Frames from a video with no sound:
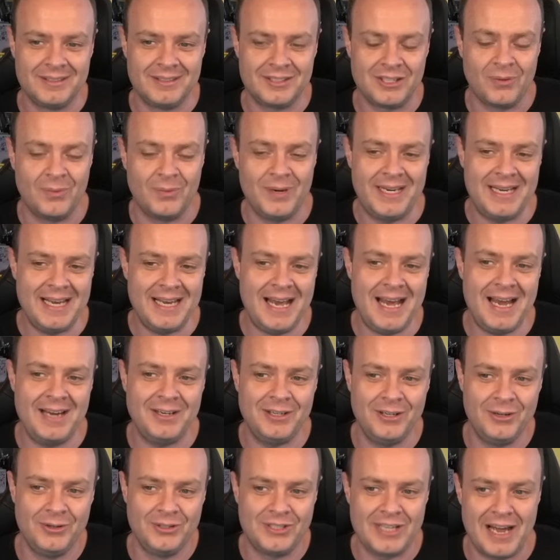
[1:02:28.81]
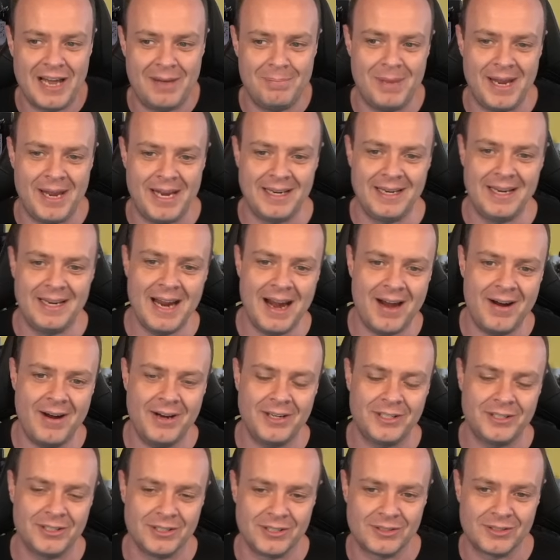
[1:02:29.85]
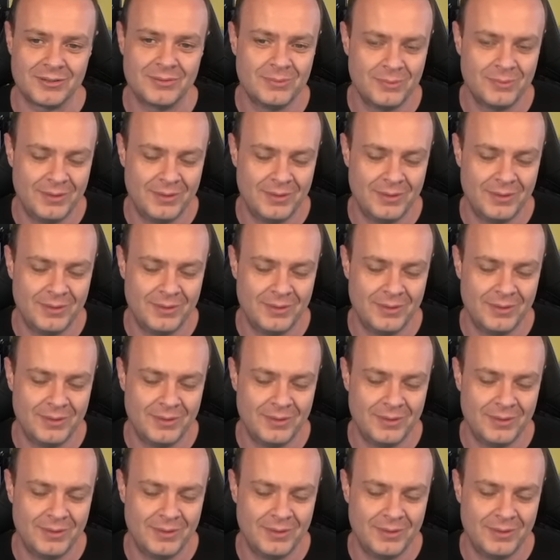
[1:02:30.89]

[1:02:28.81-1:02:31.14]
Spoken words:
so we can't use our main characters.